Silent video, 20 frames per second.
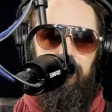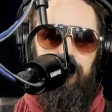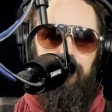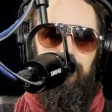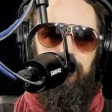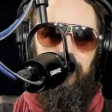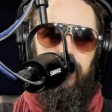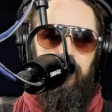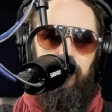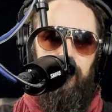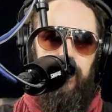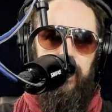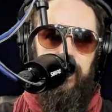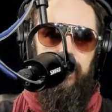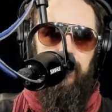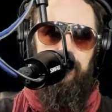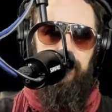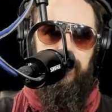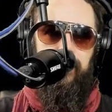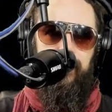the
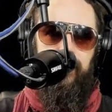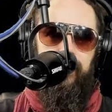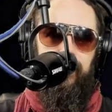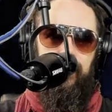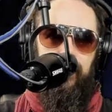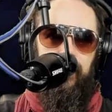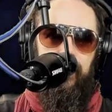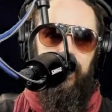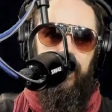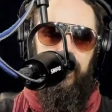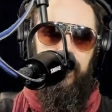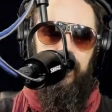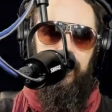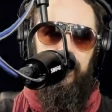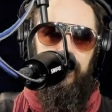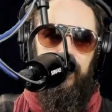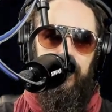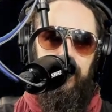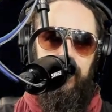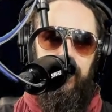waves in the
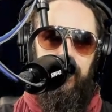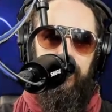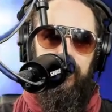air and they